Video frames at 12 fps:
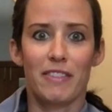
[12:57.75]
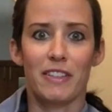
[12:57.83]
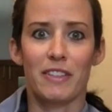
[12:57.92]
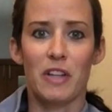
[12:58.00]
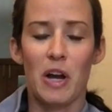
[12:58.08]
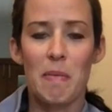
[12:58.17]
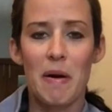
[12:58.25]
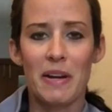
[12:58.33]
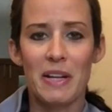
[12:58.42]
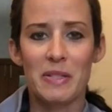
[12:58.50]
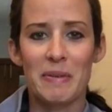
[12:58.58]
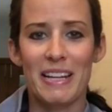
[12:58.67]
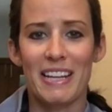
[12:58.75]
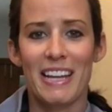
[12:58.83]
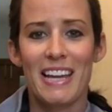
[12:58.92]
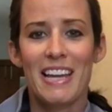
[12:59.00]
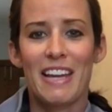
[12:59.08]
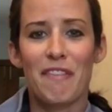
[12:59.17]
to talk about next week
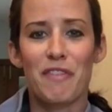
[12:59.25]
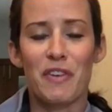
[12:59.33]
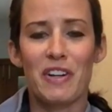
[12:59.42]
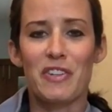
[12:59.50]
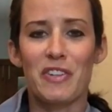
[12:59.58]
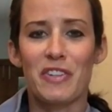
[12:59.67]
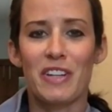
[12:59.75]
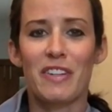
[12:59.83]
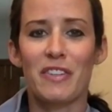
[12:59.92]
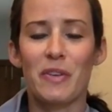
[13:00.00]
if you're interested.